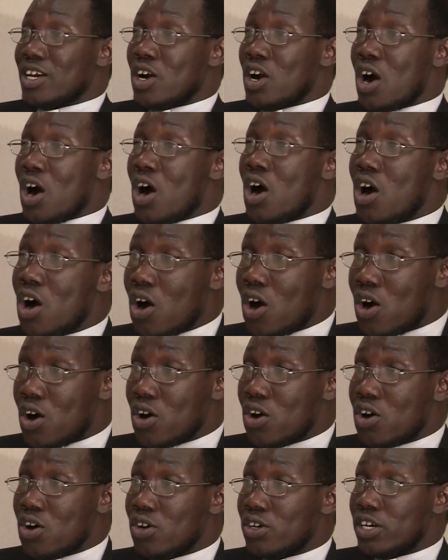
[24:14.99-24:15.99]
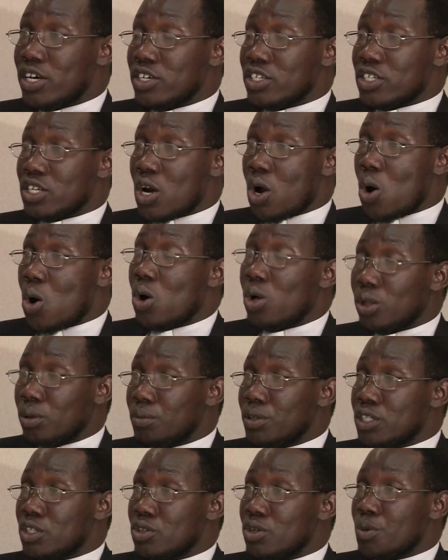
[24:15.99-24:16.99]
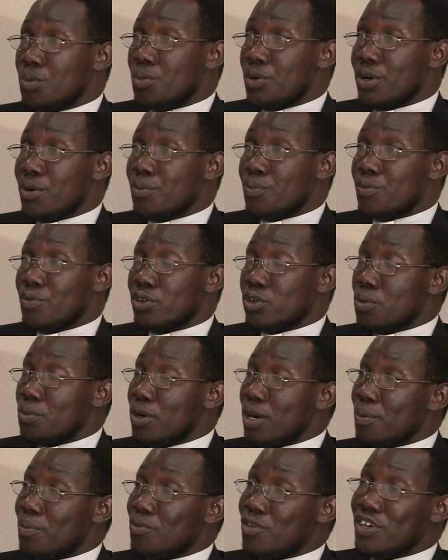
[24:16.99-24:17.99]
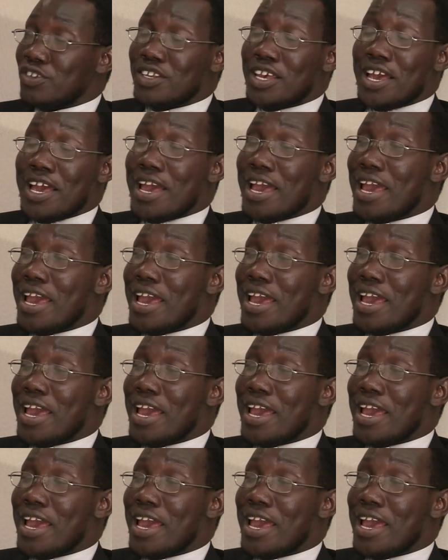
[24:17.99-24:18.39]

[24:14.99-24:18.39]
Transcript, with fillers: God has called me to be, to be a priest,